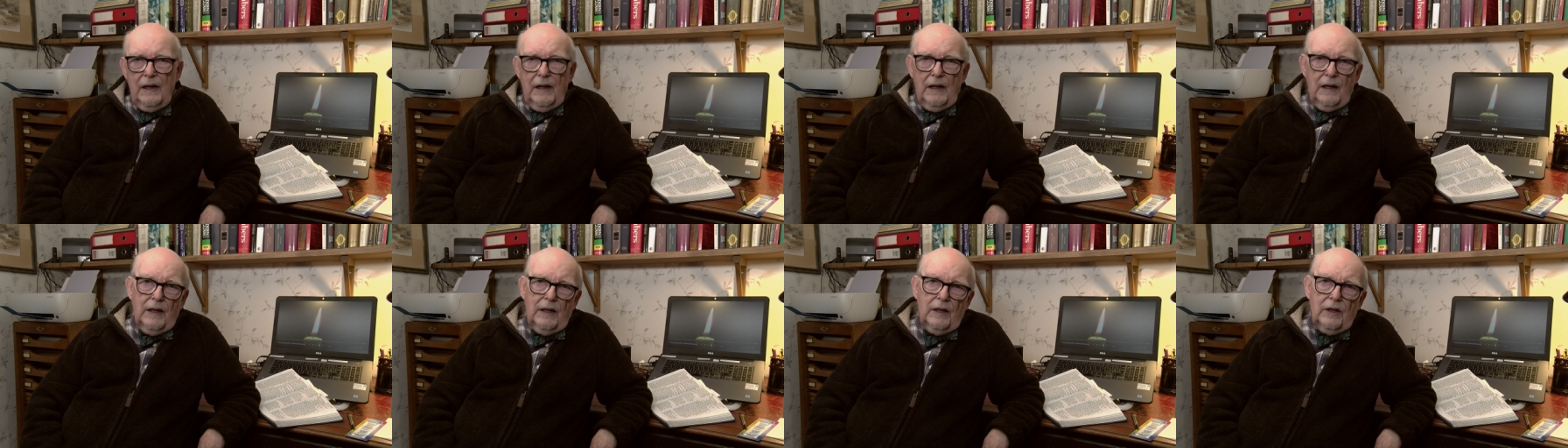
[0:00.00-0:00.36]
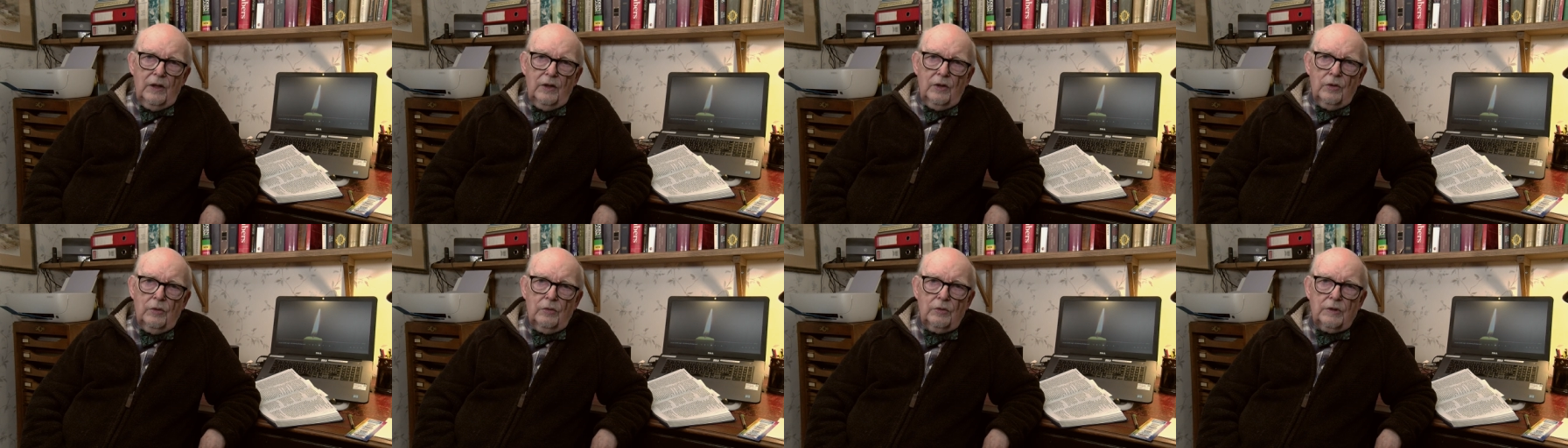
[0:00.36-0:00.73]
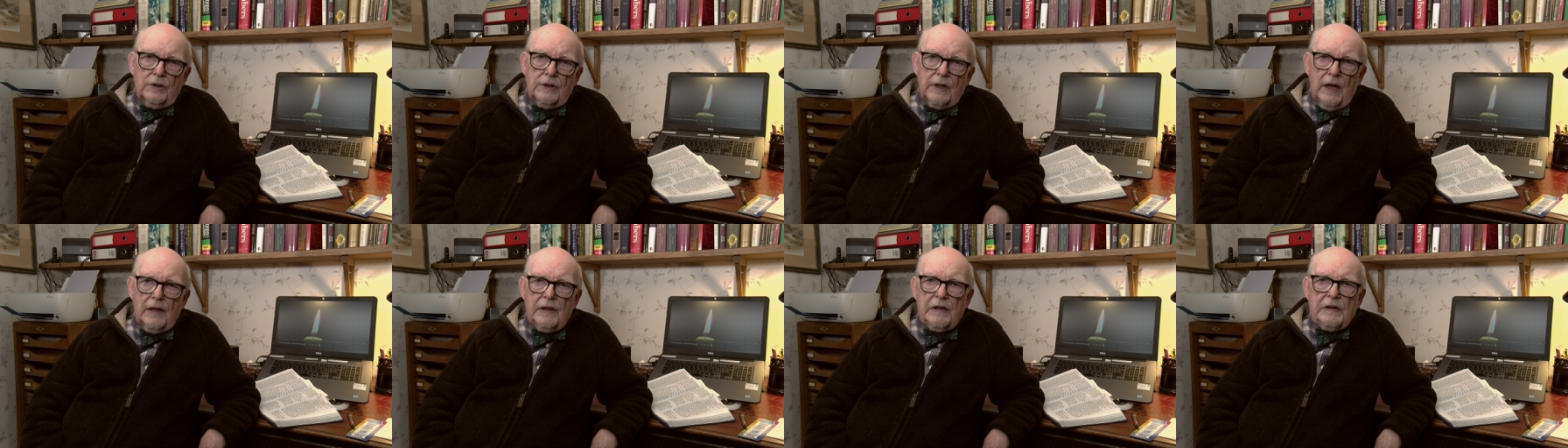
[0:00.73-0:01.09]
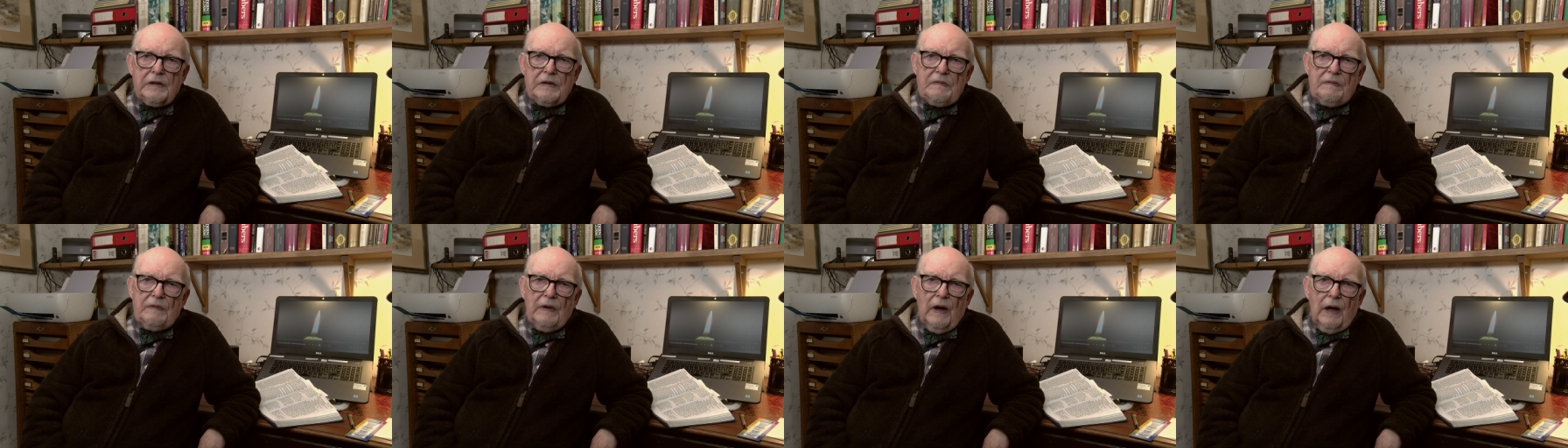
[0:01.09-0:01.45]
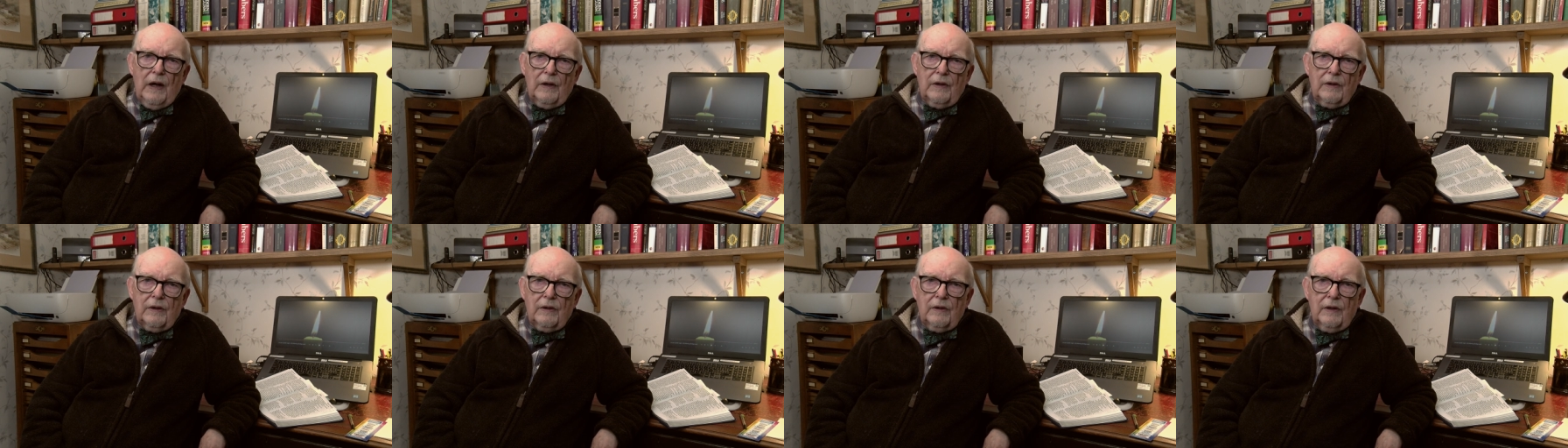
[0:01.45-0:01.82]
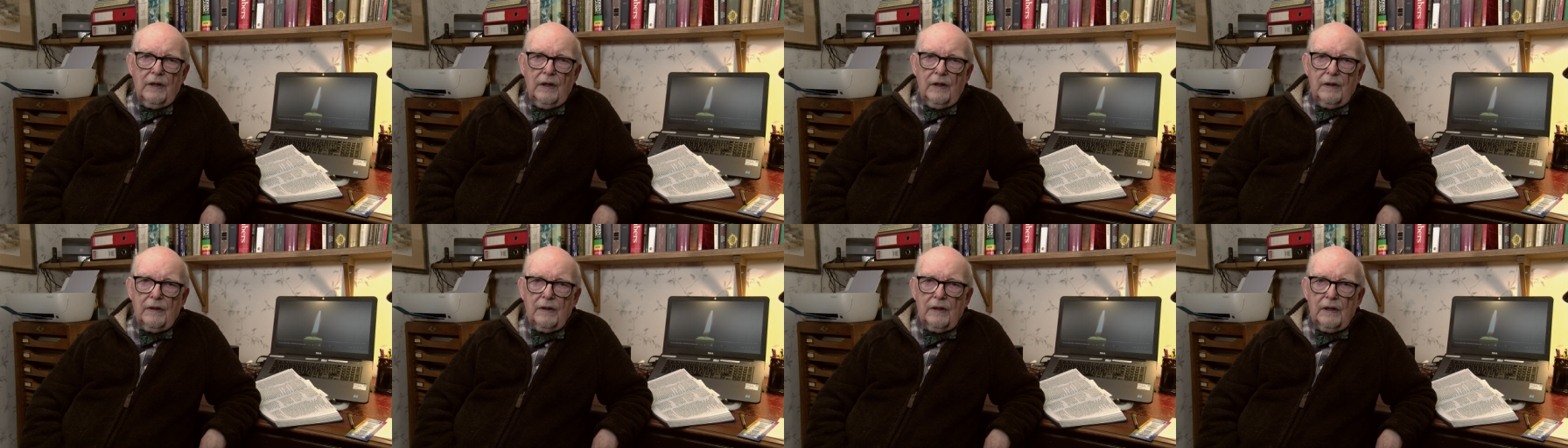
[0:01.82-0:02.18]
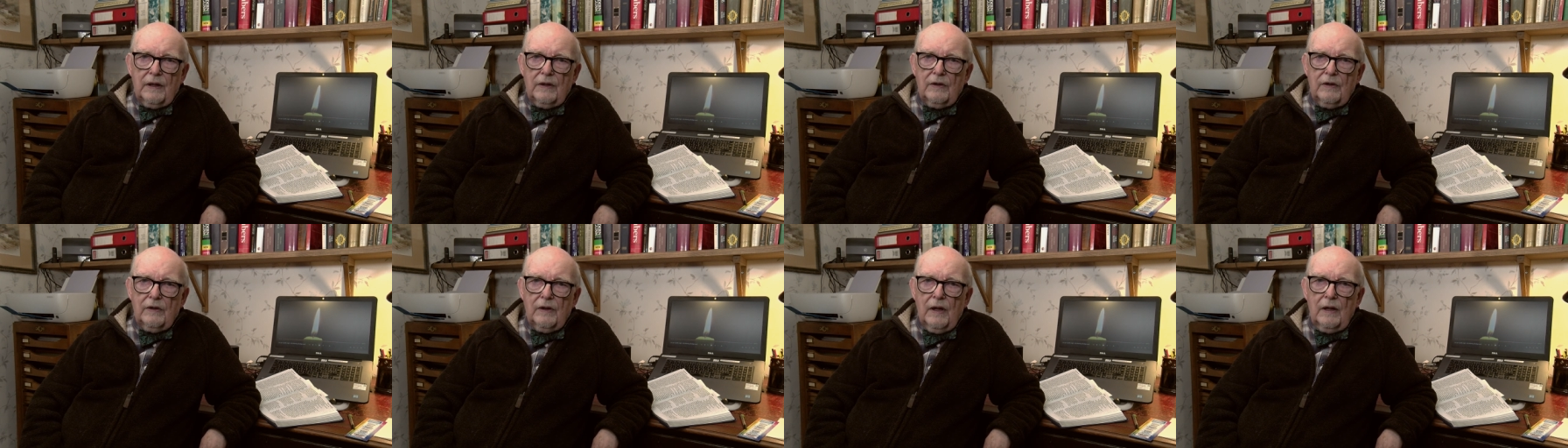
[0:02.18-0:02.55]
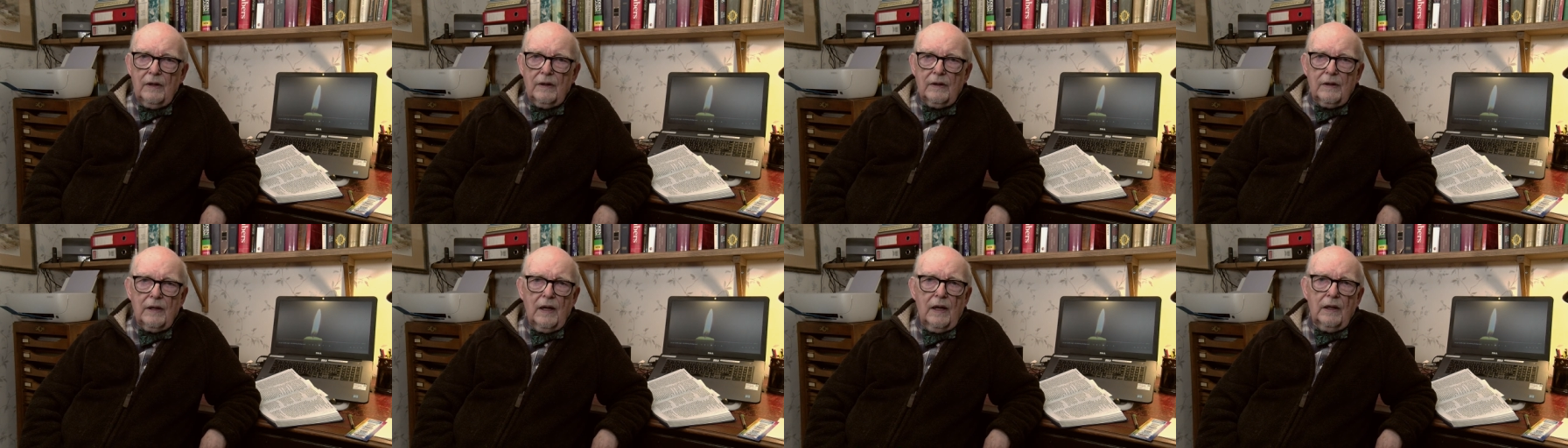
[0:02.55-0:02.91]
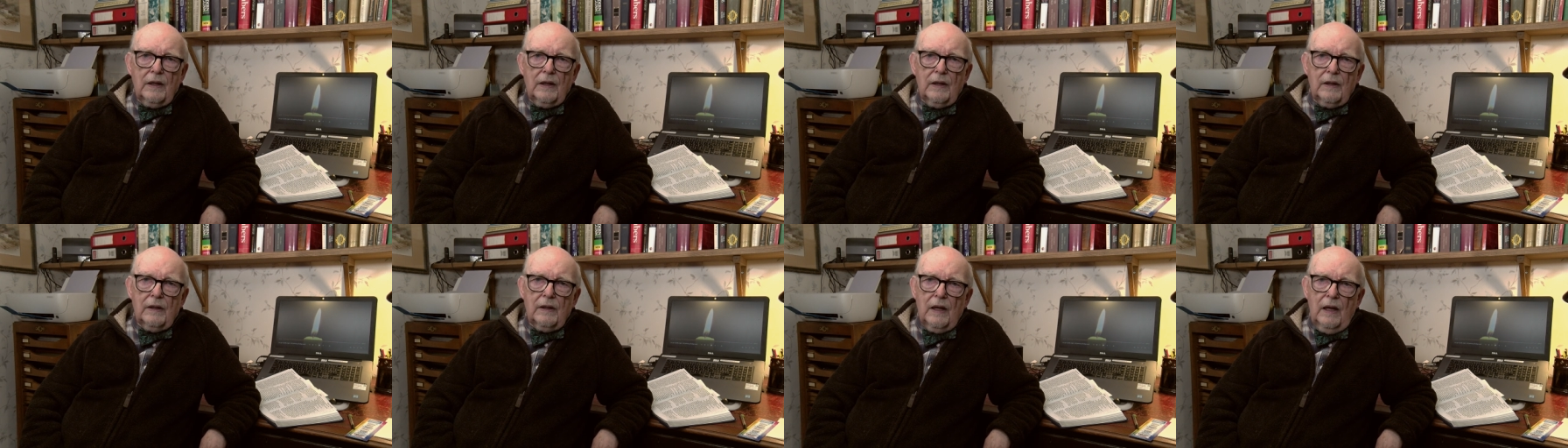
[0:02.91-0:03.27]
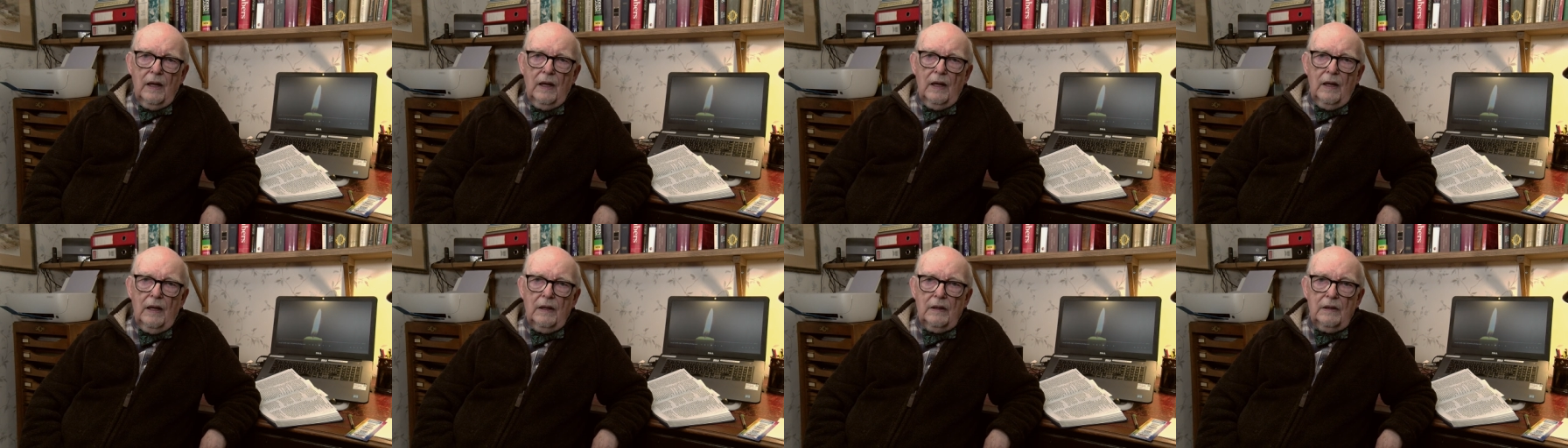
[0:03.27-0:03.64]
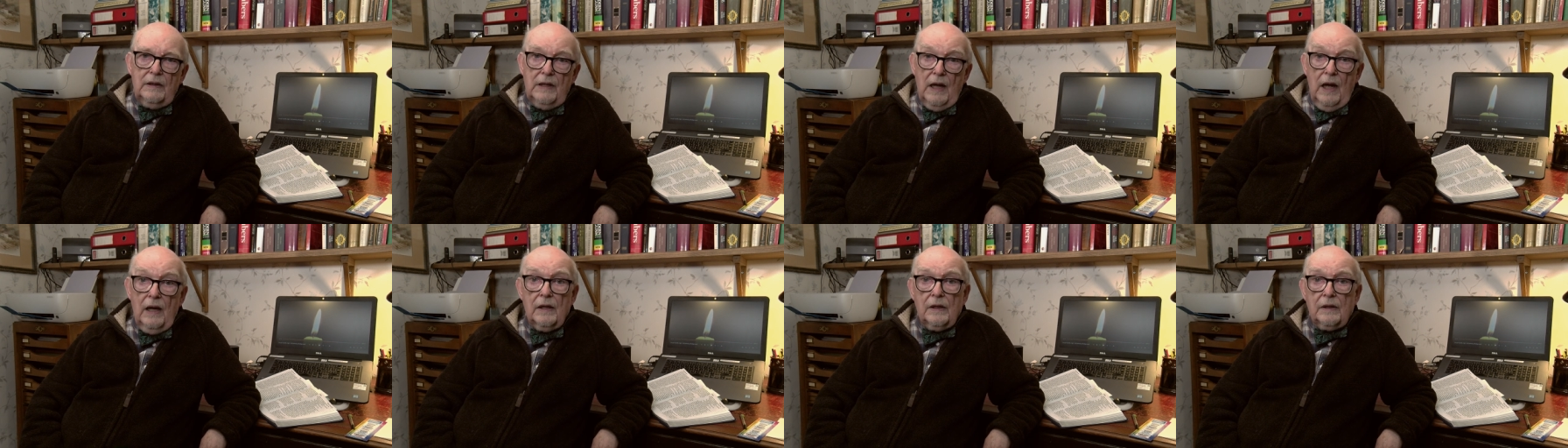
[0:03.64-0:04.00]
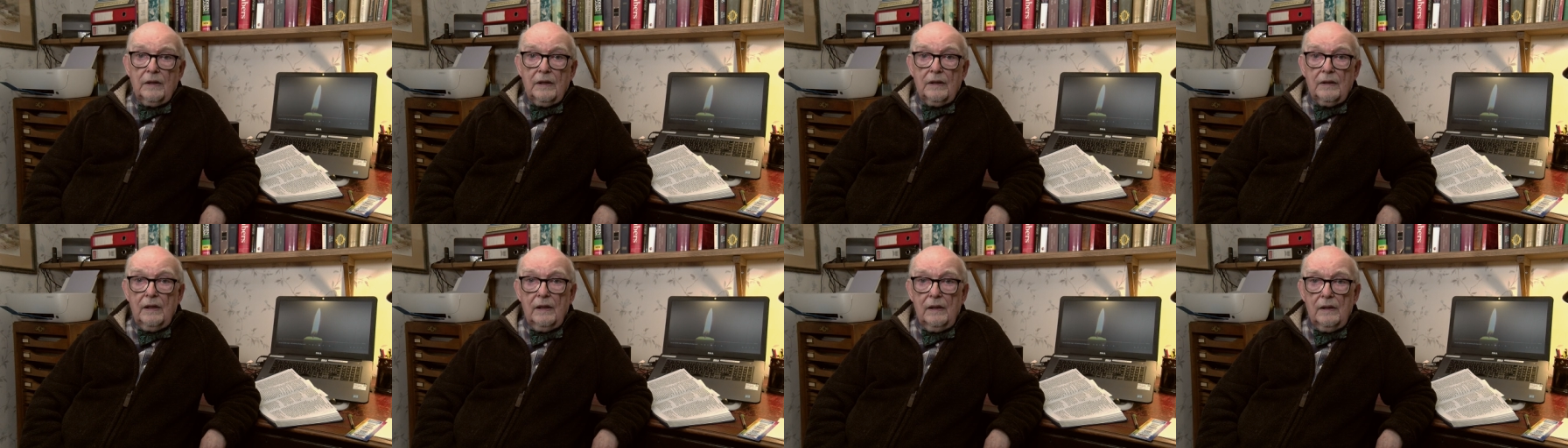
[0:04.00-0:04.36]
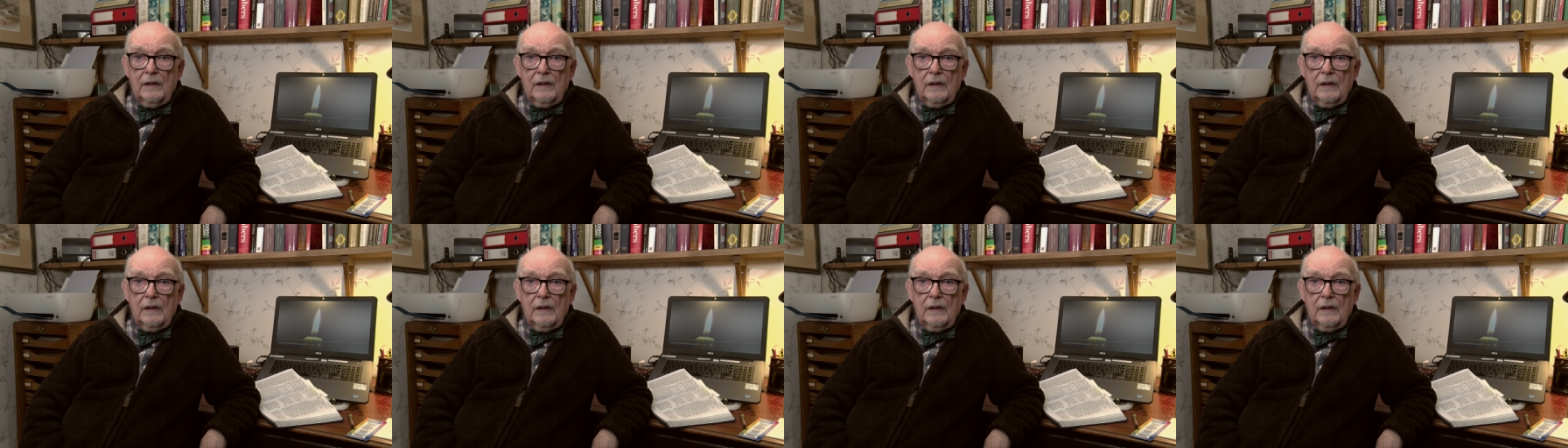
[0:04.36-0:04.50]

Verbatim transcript: He who testifies to these things says, "Yes,